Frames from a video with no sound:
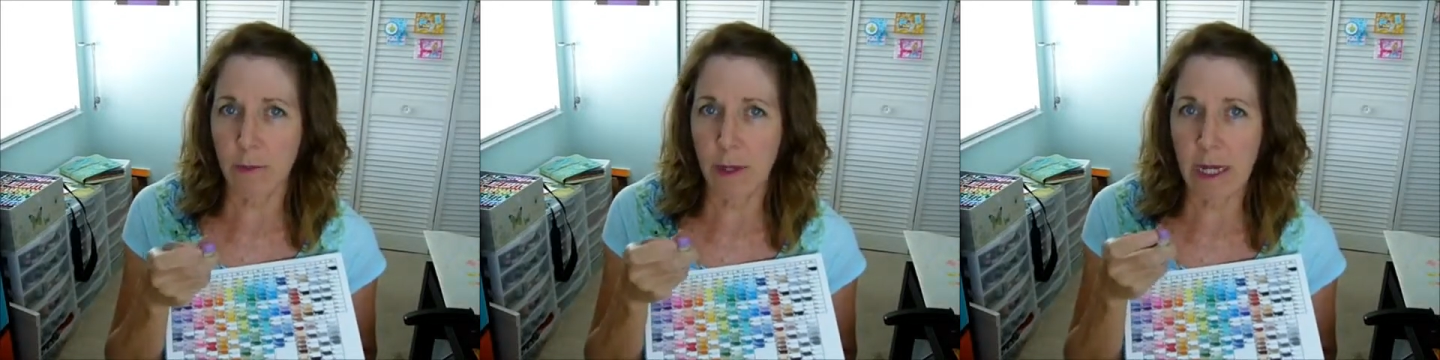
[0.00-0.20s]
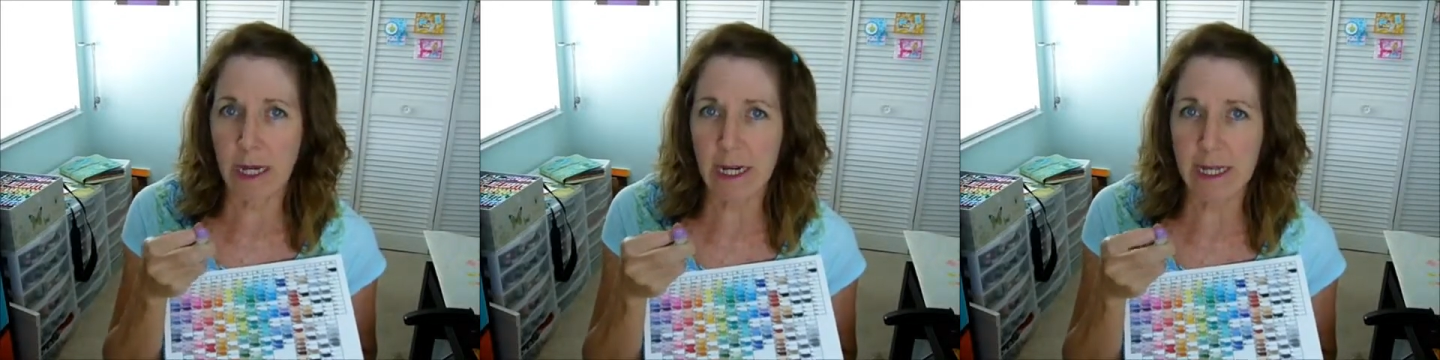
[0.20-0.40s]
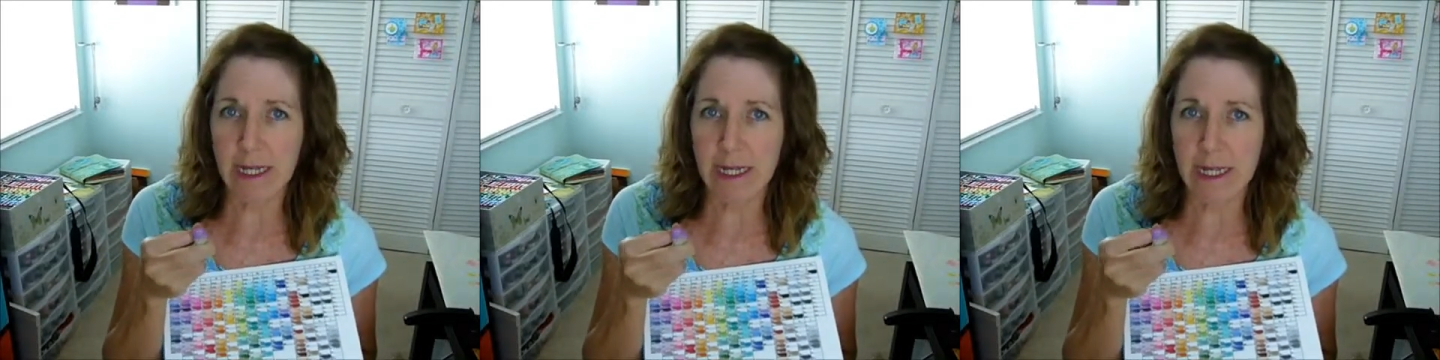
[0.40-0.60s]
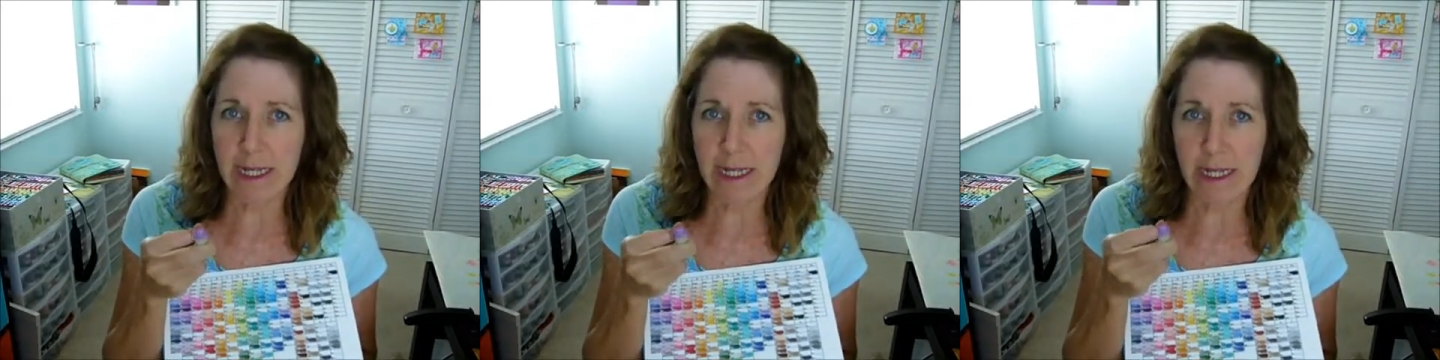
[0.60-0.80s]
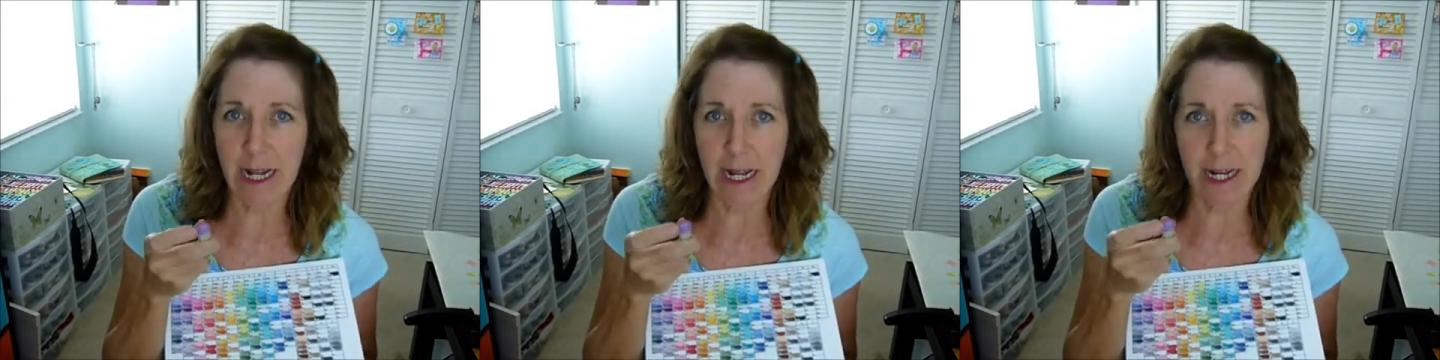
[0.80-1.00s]
because
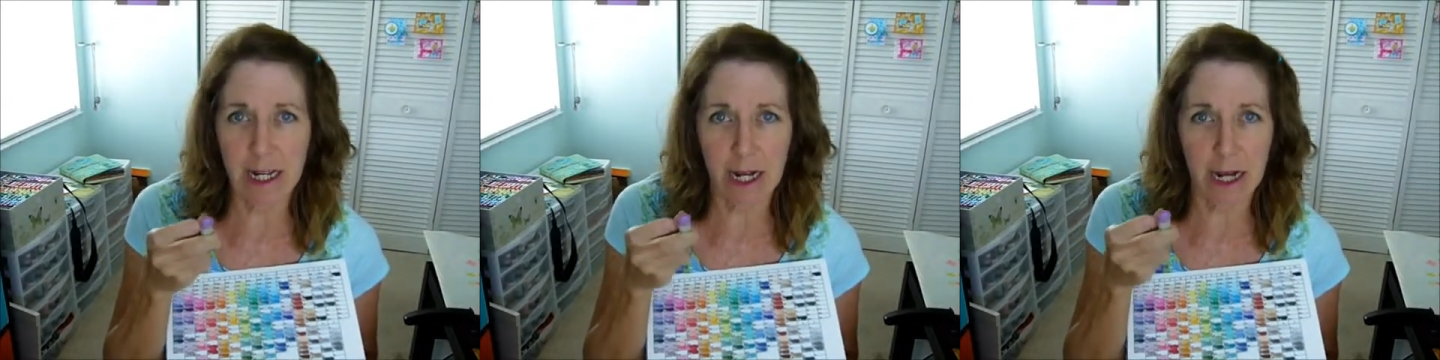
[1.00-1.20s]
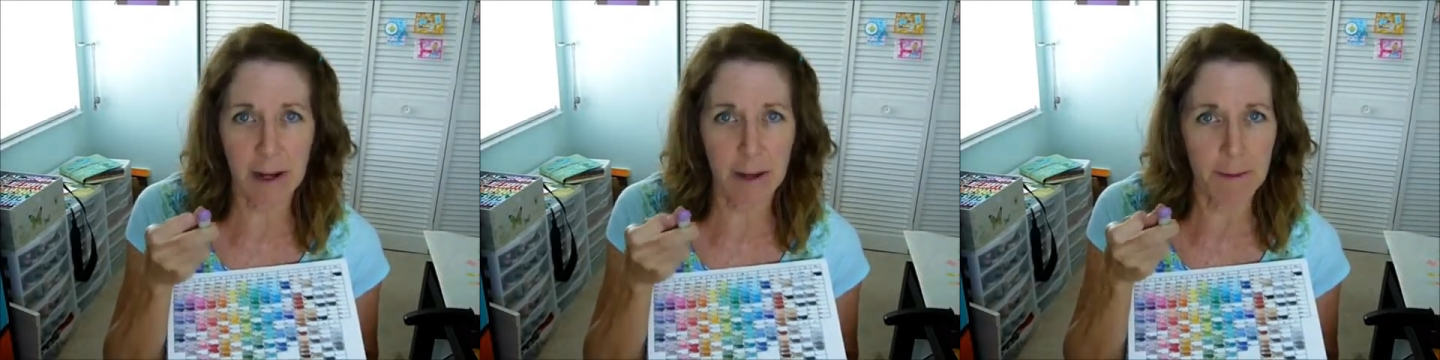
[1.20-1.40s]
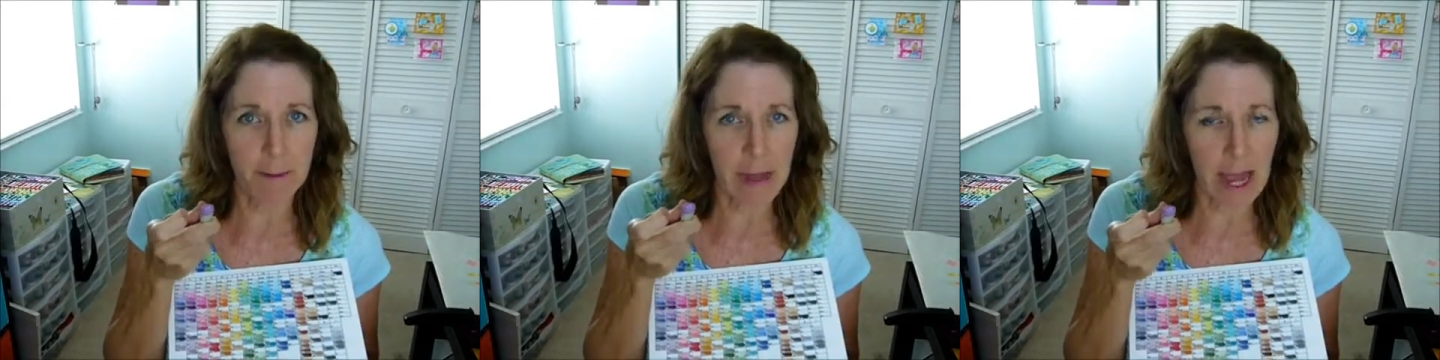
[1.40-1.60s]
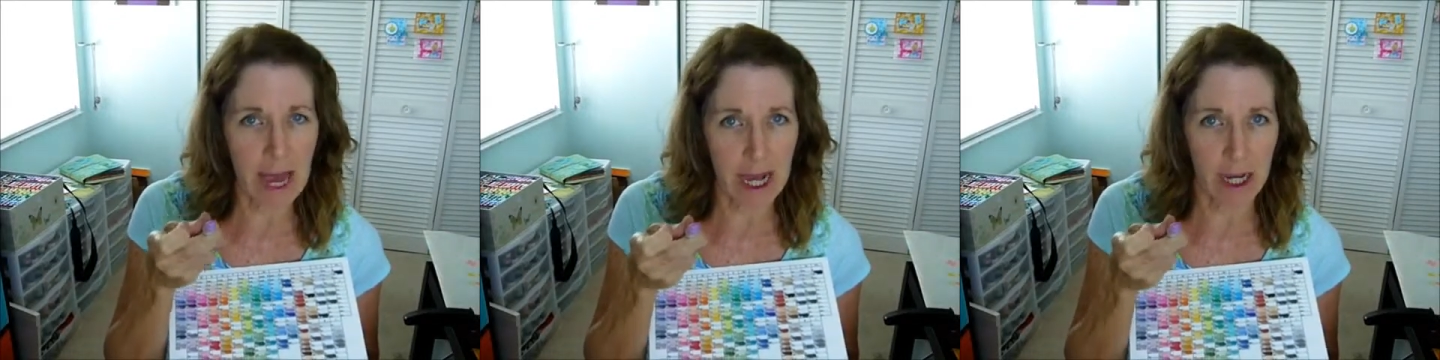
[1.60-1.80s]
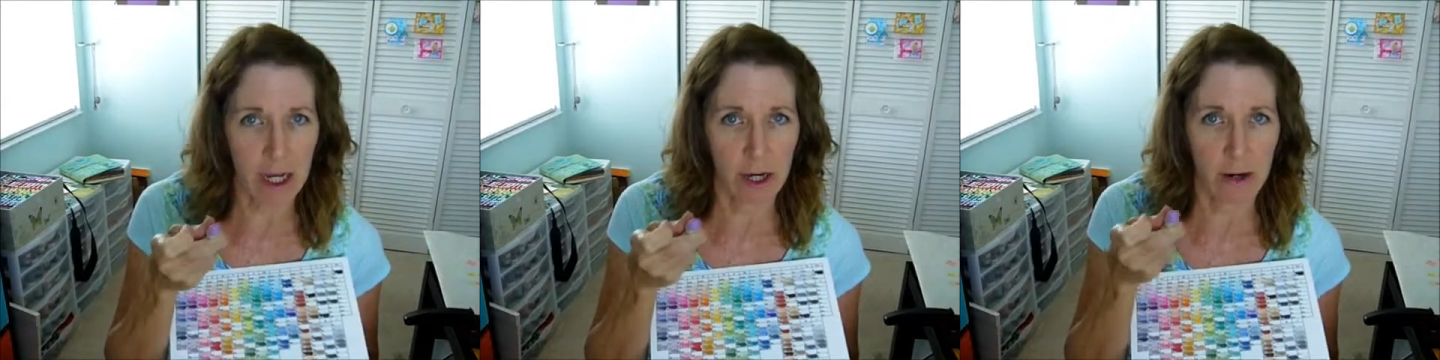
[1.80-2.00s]
that's not an
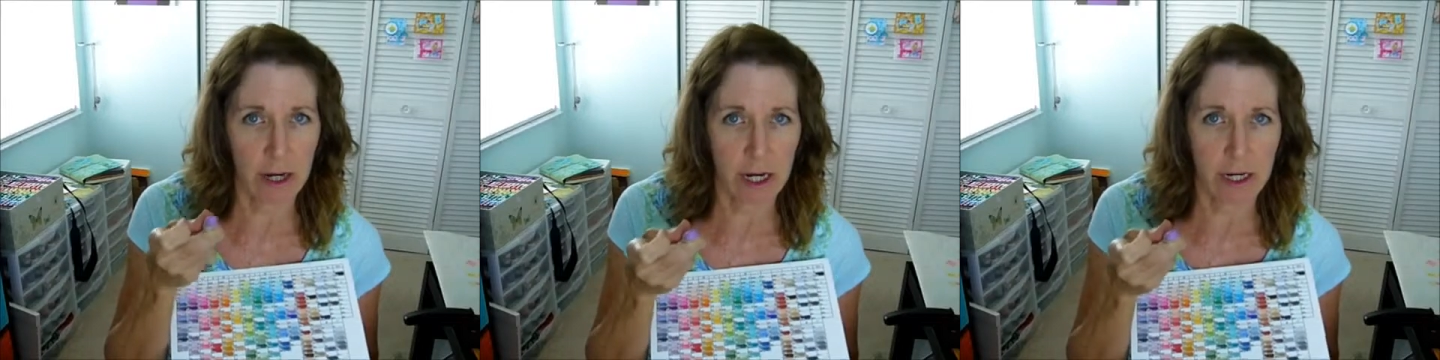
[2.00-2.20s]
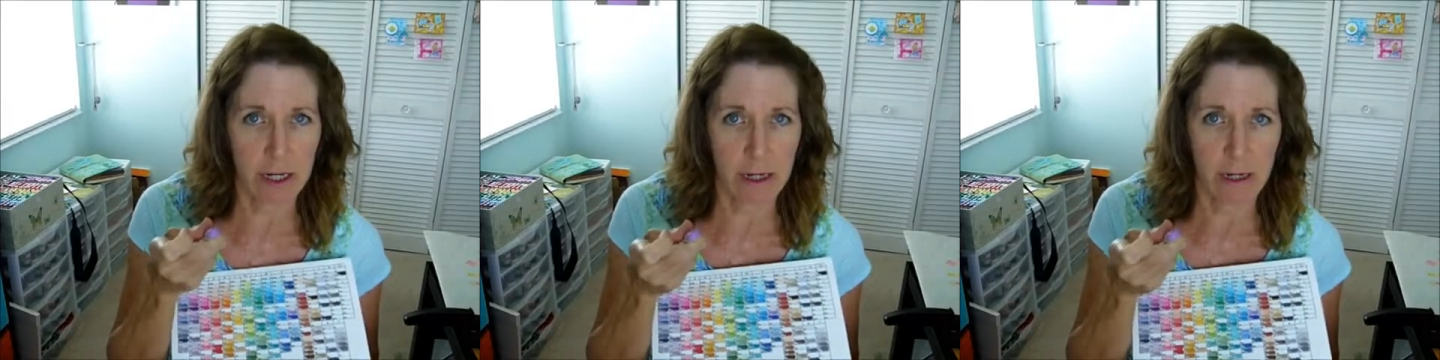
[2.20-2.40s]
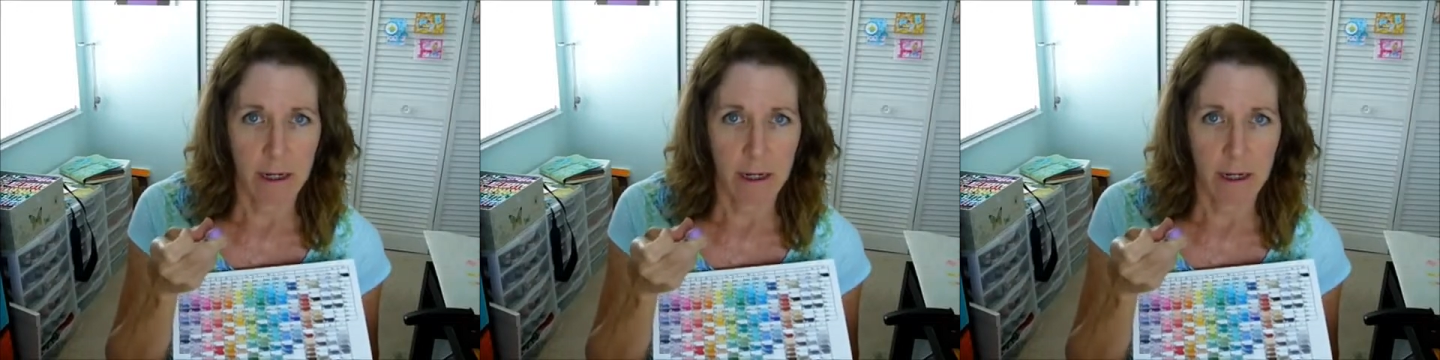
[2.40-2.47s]
accurate